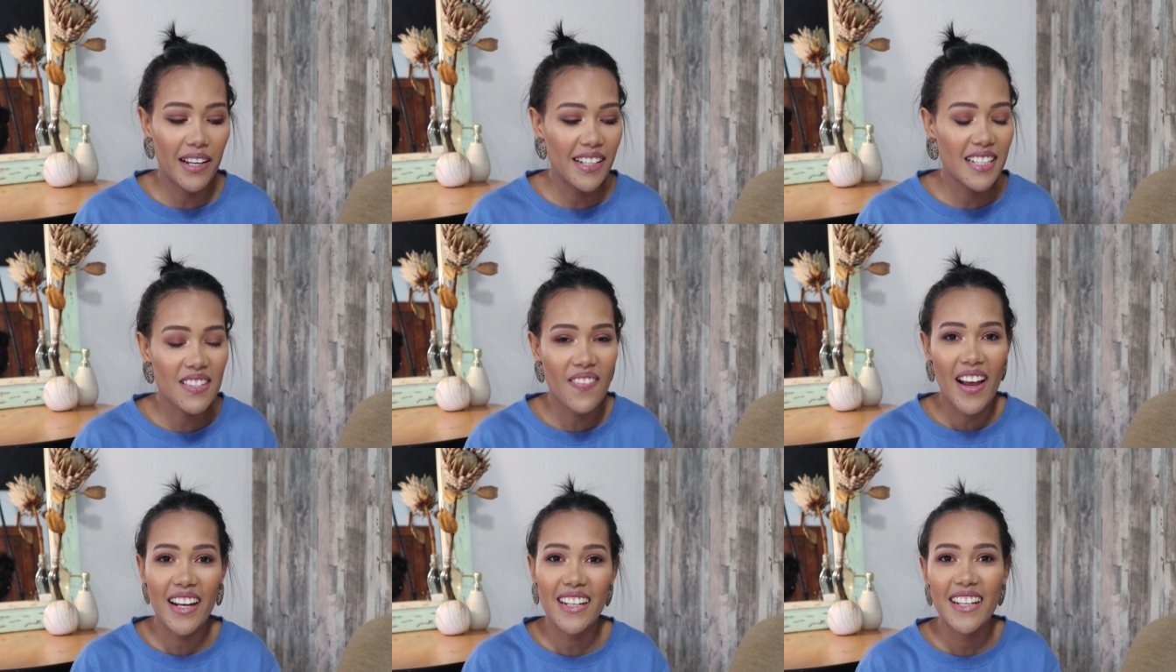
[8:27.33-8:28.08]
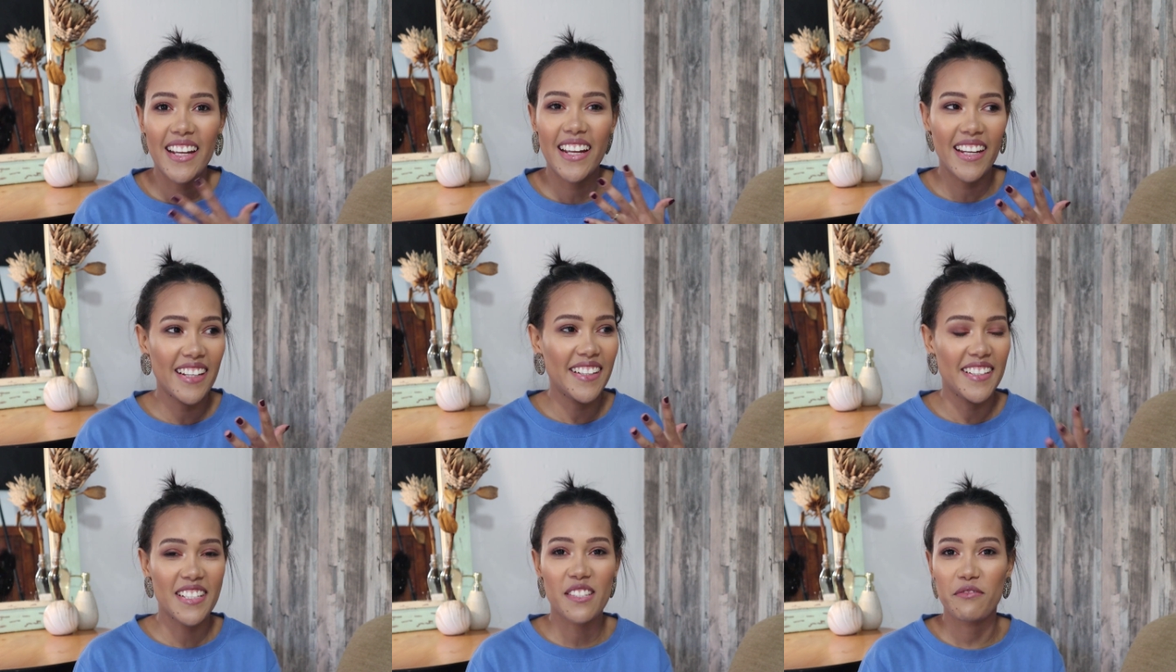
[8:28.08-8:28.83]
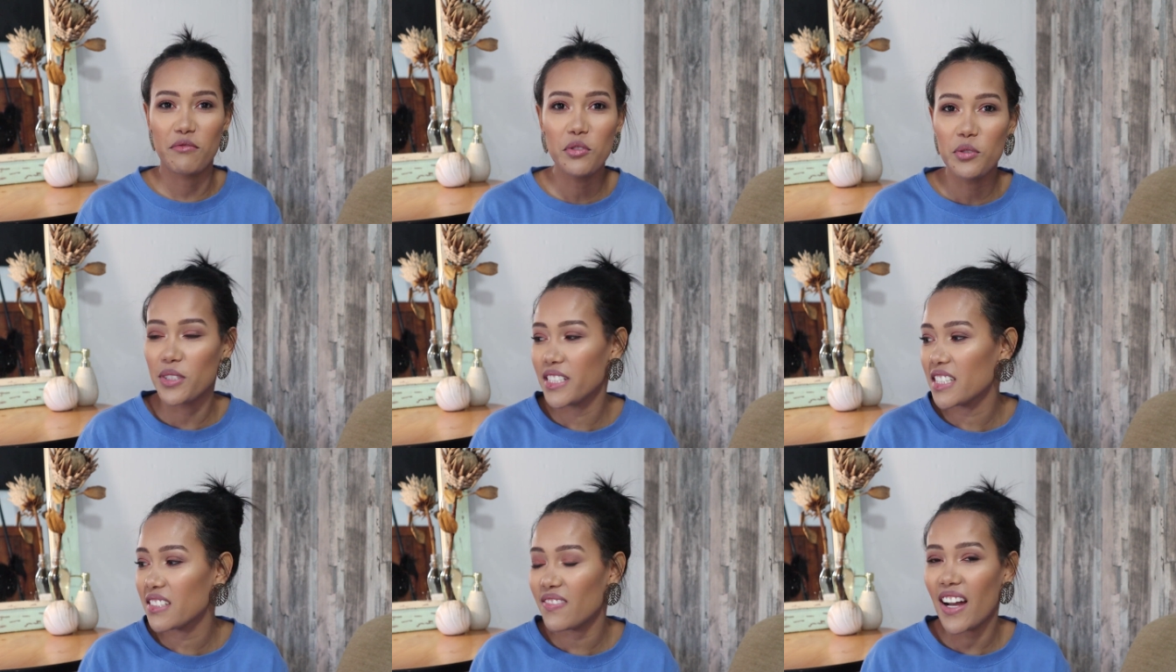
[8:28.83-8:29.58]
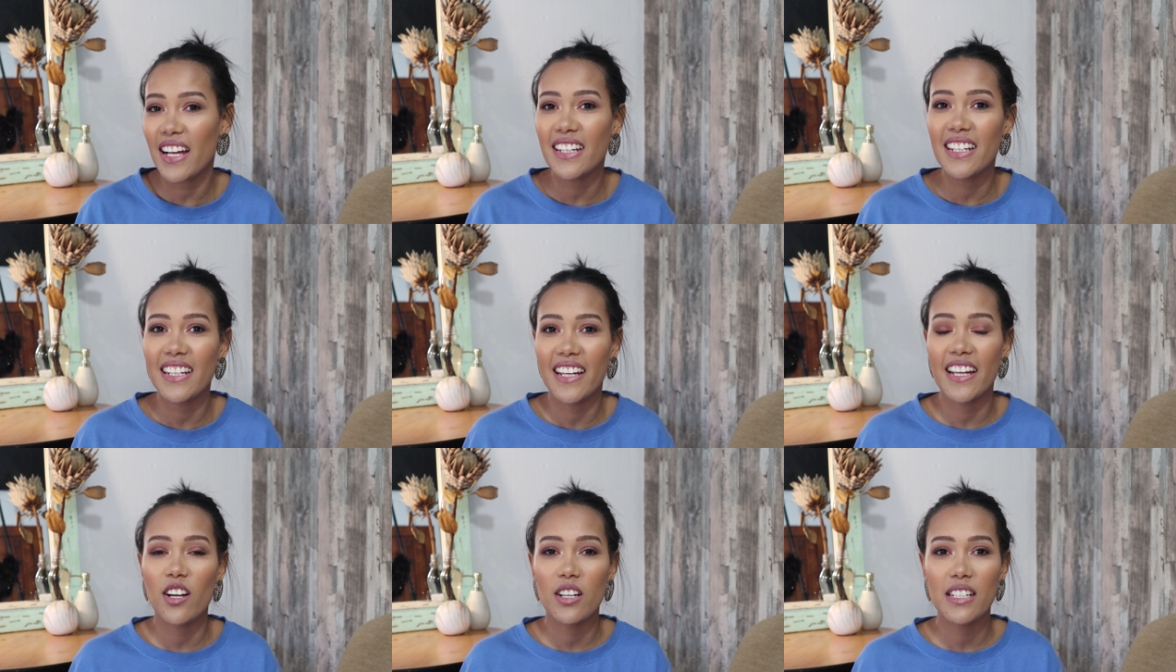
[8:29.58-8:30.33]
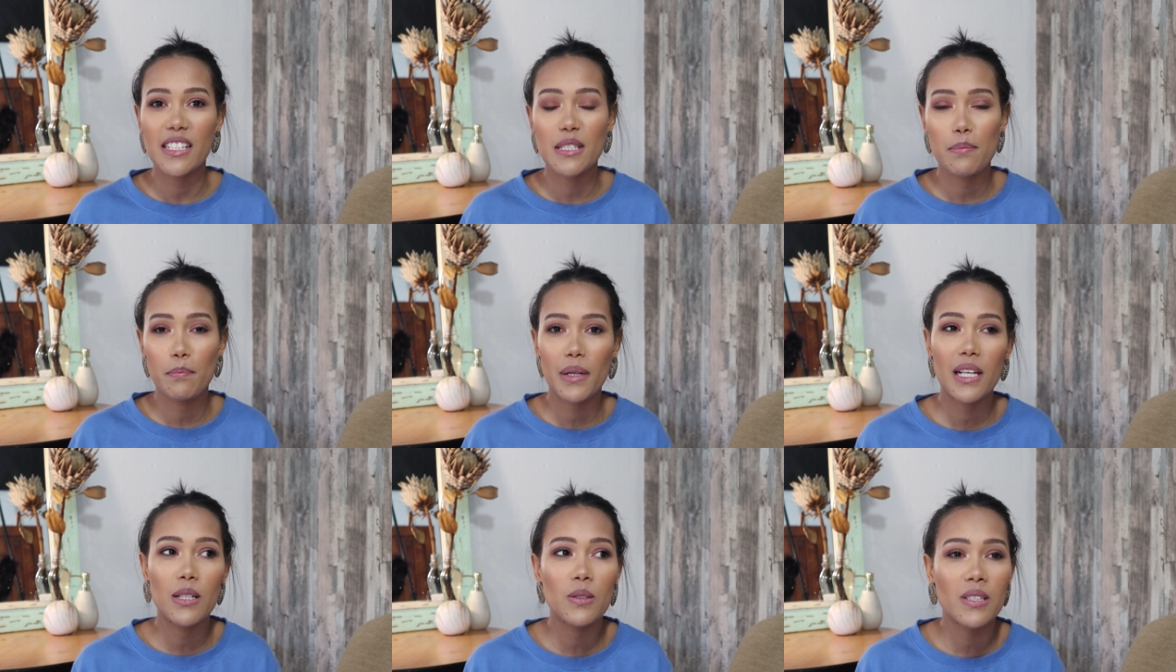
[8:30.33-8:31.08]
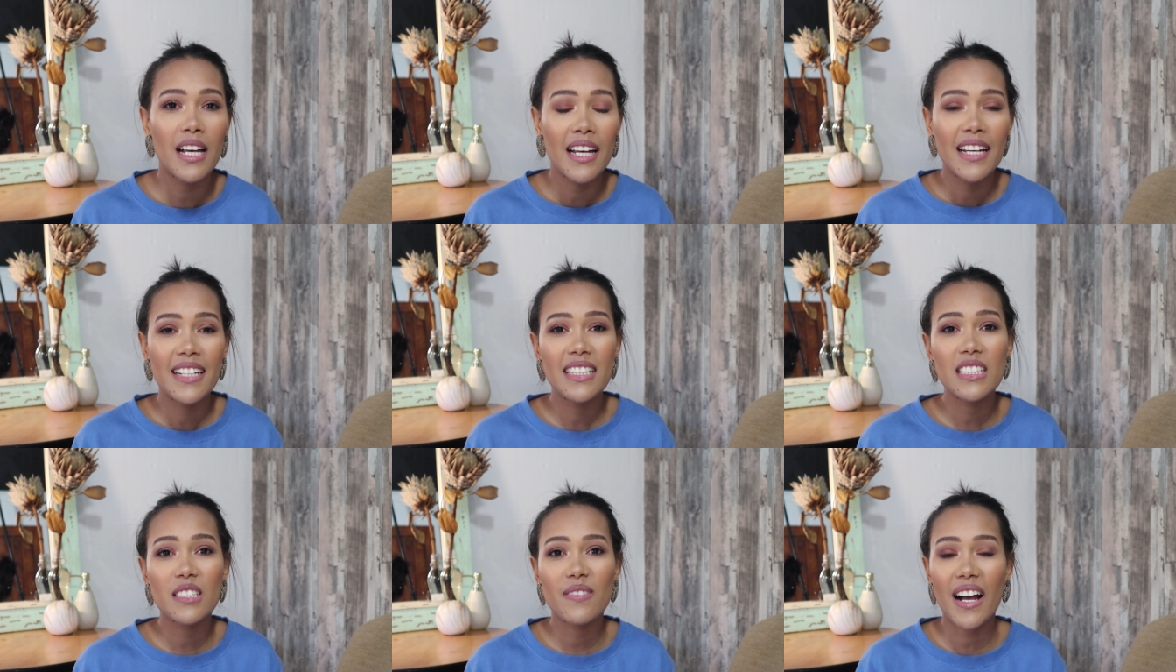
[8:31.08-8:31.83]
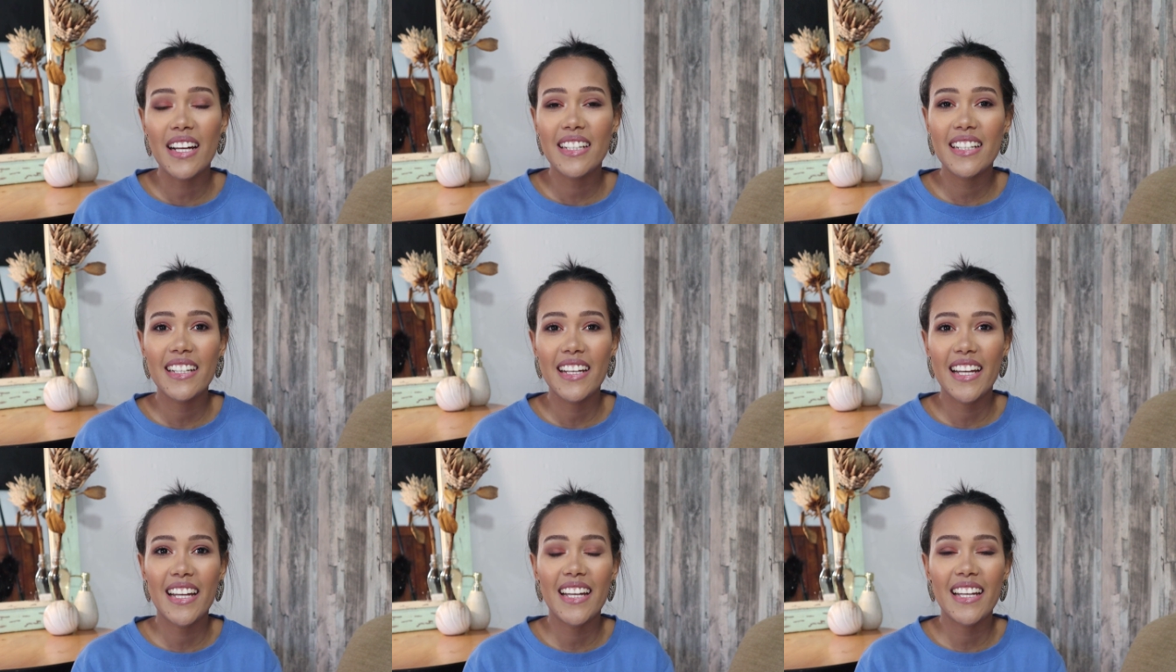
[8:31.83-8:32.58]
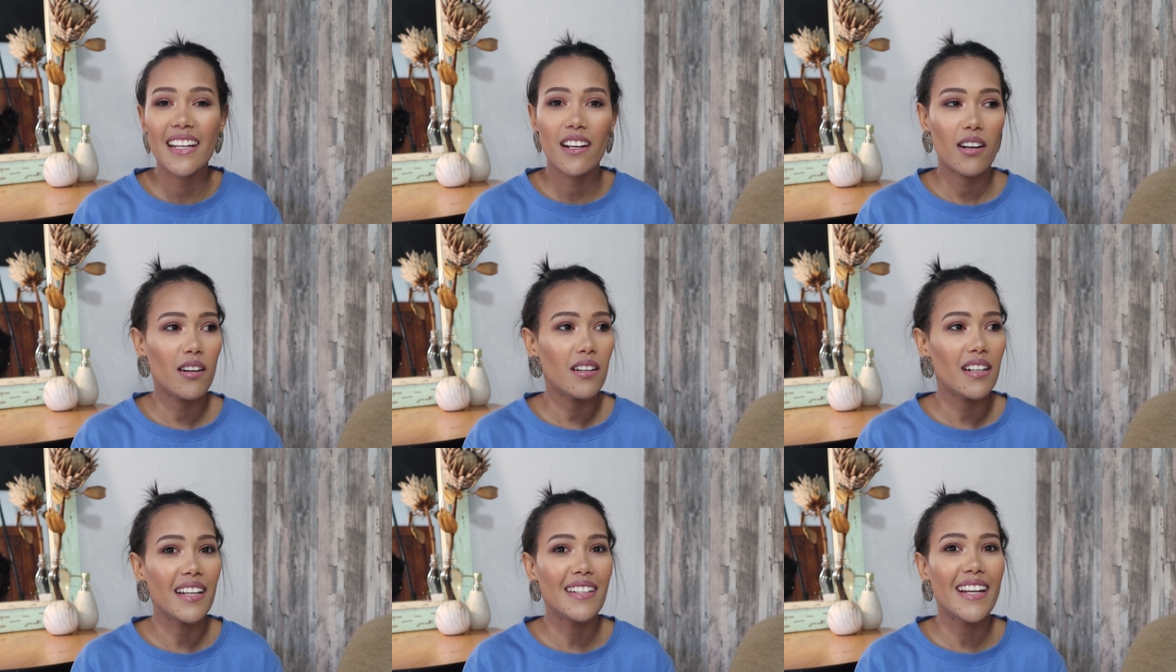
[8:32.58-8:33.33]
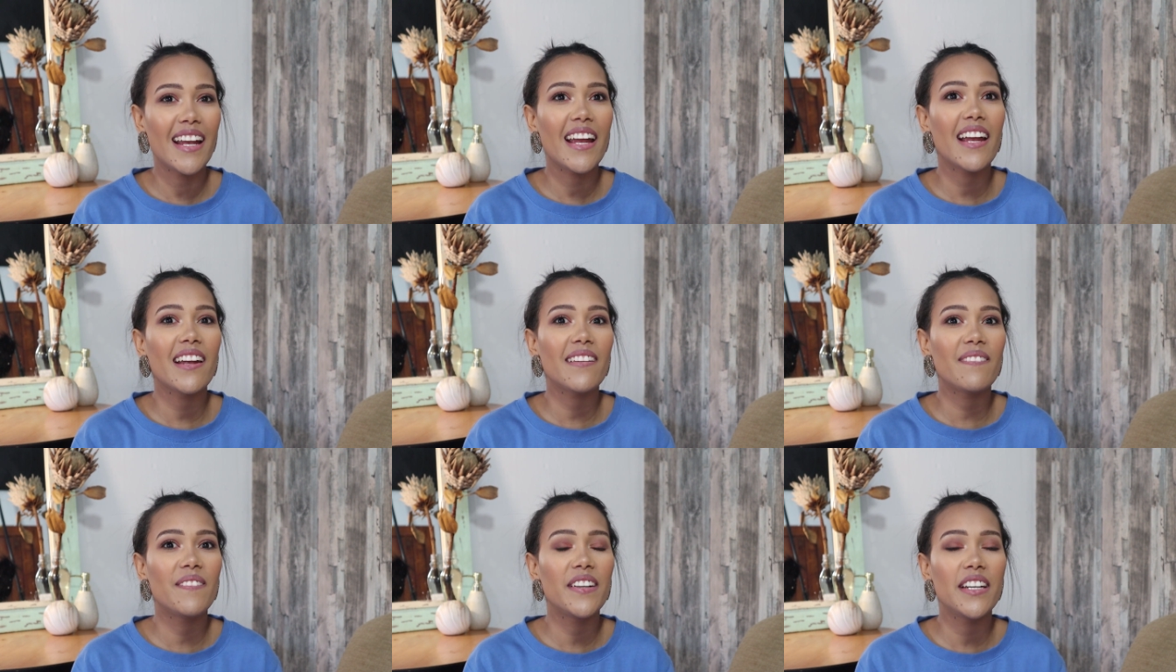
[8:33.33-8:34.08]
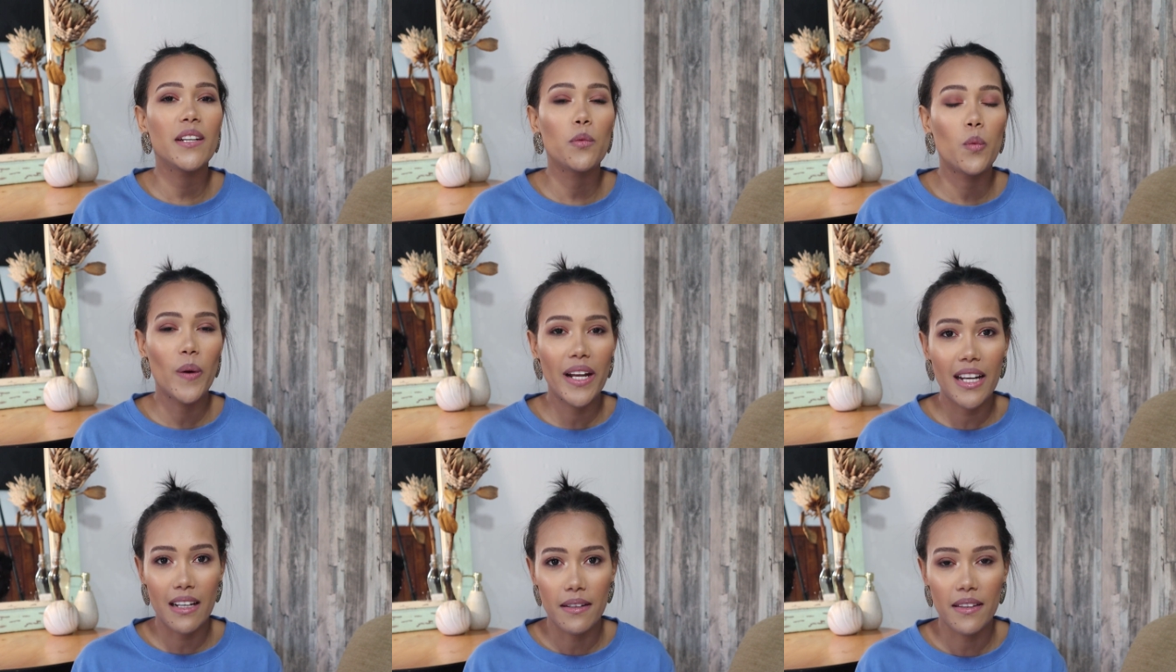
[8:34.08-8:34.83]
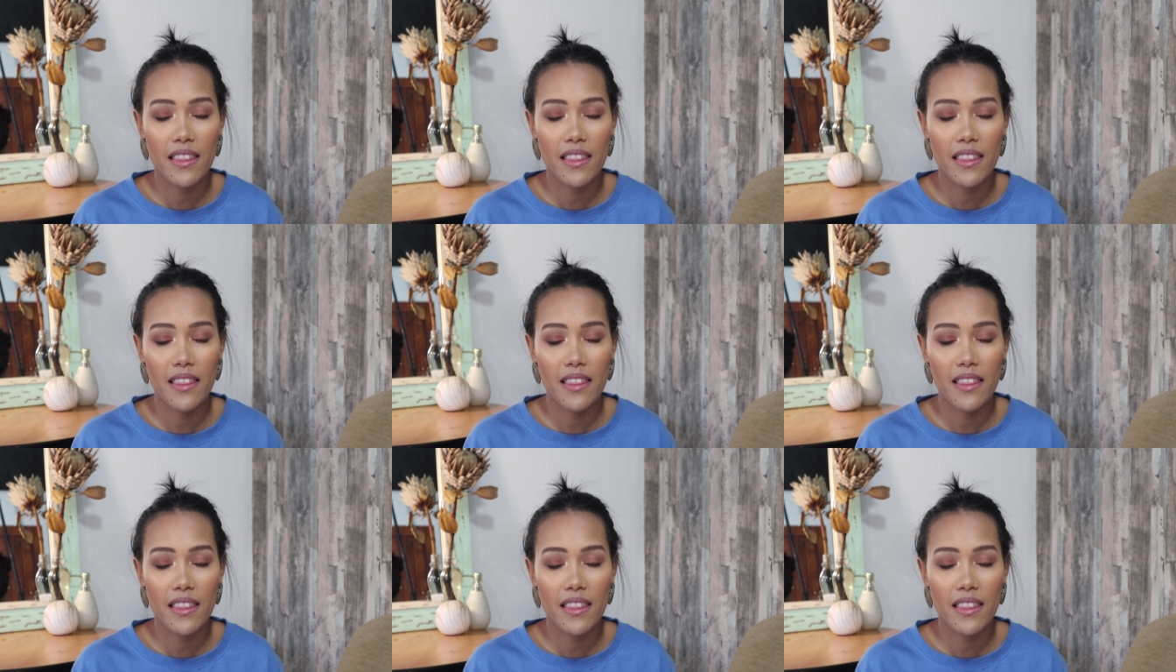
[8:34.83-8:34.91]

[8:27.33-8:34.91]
He's finding hair in his food, he's finding hair on his pillows, he's finding hair everywhere.